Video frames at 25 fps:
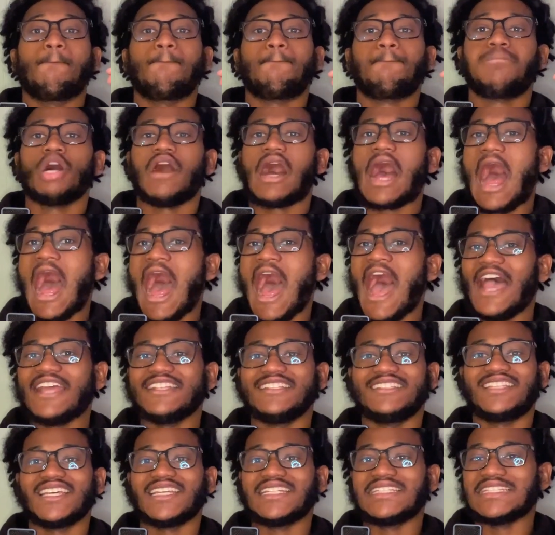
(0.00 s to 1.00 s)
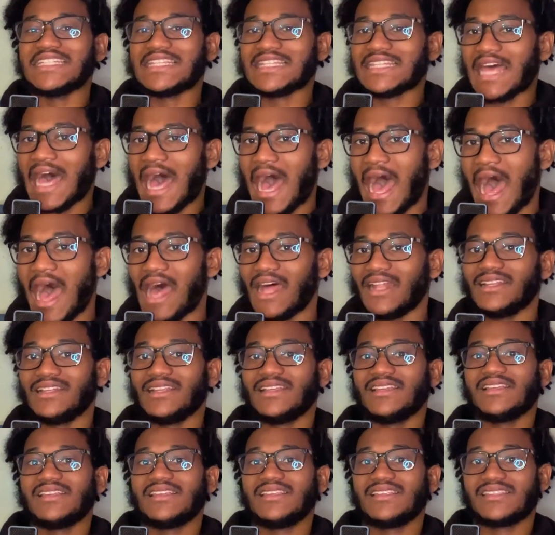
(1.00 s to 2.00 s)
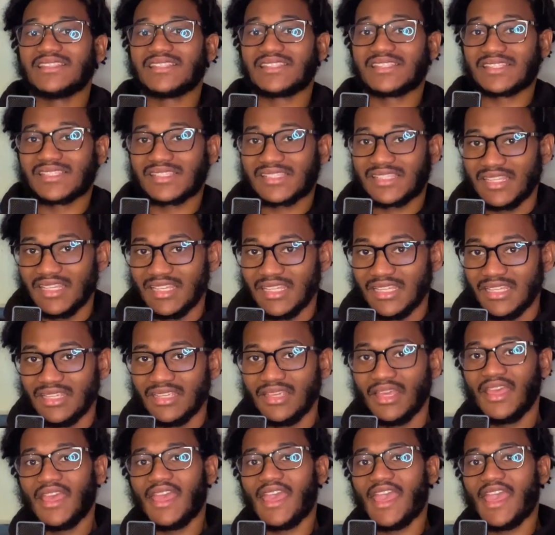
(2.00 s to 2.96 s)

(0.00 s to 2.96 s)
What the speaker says: But I did not see